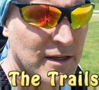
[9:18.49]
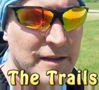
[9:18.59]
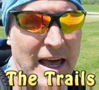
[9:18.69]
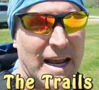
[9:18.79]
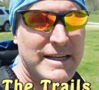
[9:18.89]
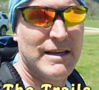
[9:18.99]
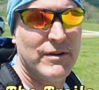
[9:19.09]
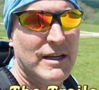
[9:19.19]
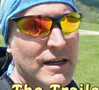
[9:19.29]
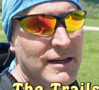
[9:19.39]
That
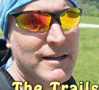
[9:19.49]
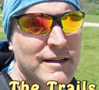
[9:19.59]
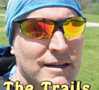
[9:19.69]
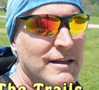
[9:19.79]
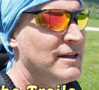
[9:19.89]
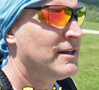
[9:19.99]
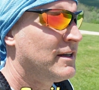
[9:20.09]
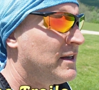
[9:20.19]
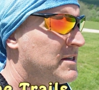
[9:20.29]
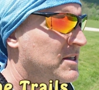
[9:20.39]
activity
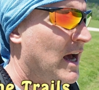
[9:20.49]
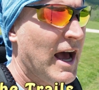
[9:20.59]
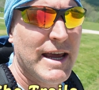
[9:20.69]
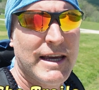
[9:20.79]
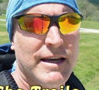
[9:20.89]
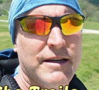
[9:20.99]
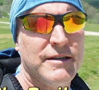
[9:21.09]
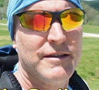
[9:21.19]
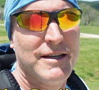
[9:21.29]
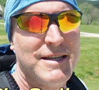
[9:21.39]
is to hike
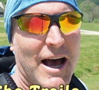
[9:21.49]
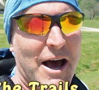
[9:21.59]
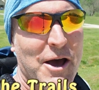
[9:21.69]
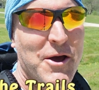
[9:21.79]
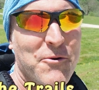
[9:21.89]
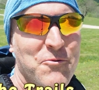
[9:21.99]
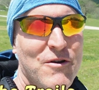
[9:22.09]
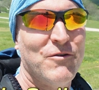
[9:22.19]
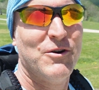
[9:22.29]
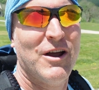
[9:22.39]
to the Ty
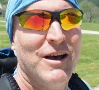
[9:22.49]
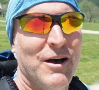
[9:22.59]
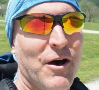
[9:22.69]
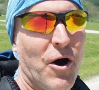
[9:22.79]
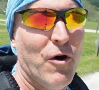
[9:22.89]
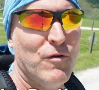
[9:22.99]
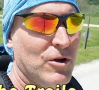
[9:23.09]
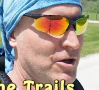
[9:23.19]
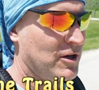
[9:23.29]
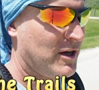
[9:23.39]
River
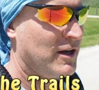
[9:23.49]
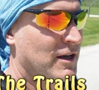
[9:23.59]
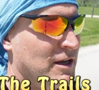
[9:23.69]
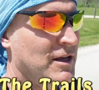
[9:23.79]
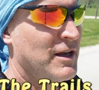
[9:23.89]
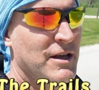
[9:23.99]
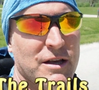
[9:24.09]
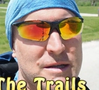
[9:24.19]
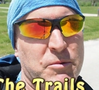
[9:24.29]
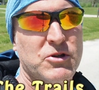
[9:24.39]
Overlook.
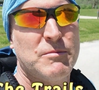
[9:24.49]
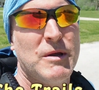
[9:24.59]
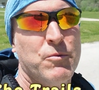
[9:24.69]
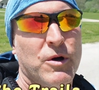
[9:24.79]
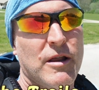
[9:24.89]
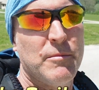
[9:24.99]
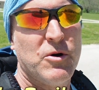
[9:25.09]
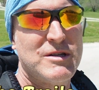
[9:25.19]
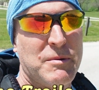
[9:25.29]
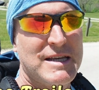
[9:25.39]
It's supposed to be one of the
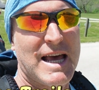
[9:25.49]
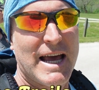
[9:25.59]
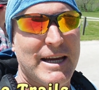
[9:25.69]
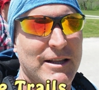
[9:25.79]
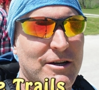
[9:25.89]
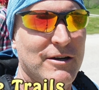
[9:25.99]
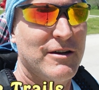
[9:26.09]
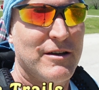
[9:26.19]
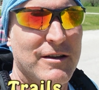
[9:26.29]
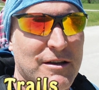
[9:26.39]
most spectacular
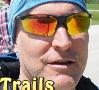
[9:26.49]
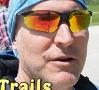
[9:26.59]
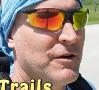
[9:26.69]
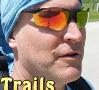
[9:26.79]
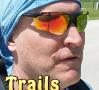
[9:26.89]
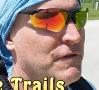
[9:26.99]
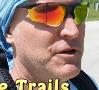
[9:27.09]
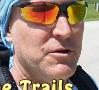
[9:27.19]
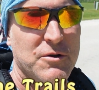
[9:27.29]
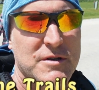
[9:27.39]

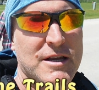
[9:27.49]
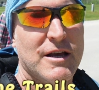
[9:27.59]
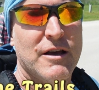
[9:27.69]
views